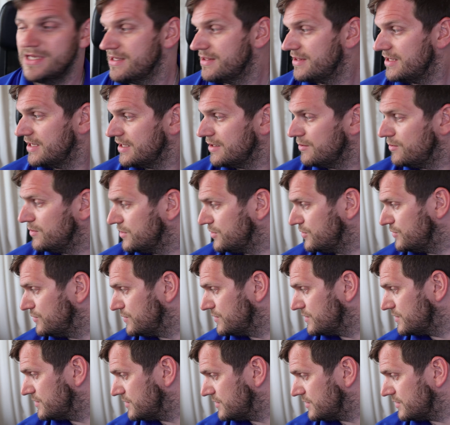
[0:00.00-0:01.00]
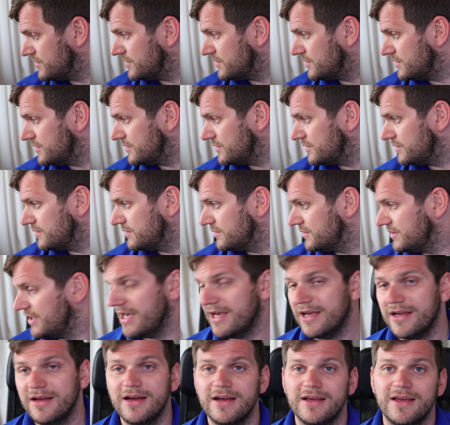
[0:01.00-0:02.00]
I think I will use, uh,
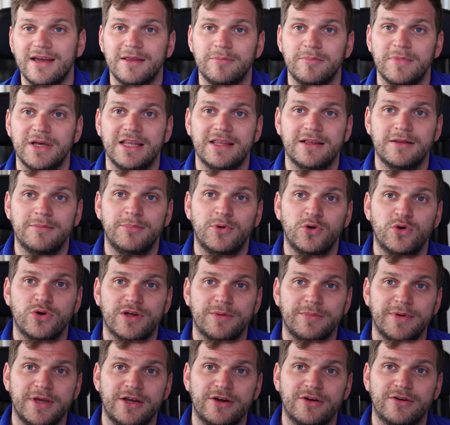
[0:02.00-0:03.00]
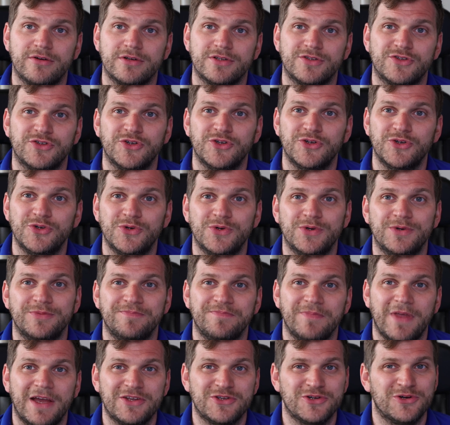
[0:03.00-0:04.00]
yeah, I got my little board up here. So
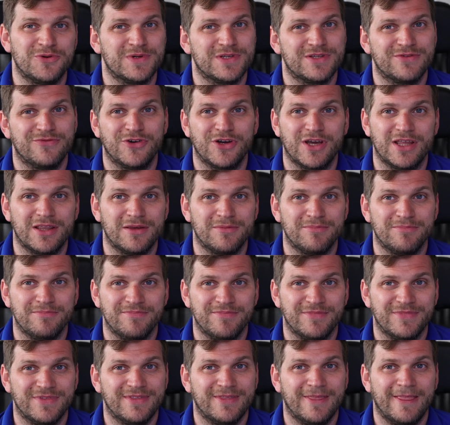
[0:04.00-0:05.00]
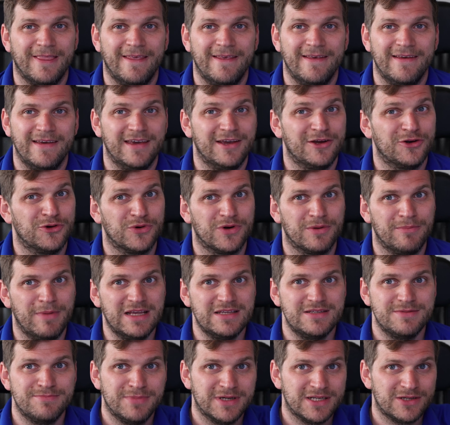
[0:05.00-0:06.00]
as always, forget that. Ignore the
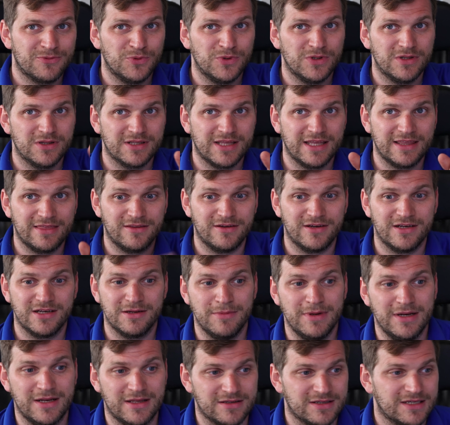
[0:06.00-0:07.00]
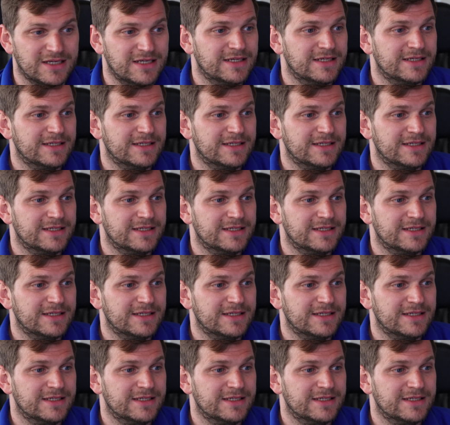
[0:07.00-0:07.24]
mess, but we'll get there in a minute.